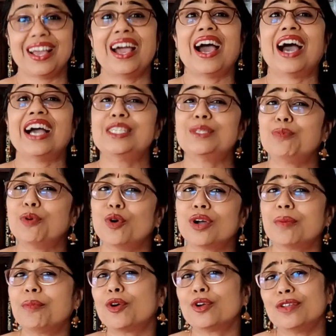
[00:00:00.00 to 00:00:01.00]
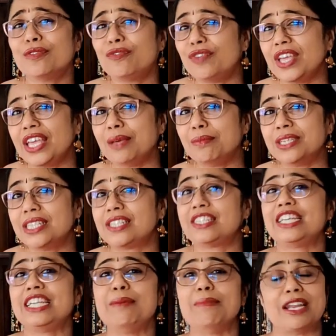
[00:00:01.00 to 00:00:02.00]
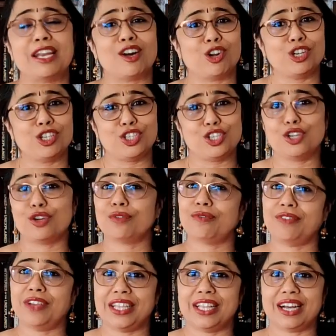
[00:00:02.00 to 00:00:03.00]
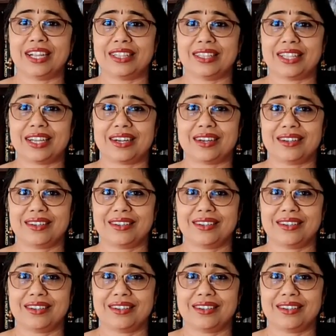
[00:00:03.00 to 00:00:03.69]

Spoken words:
I spoke about the famous dream analogy of Vedanta.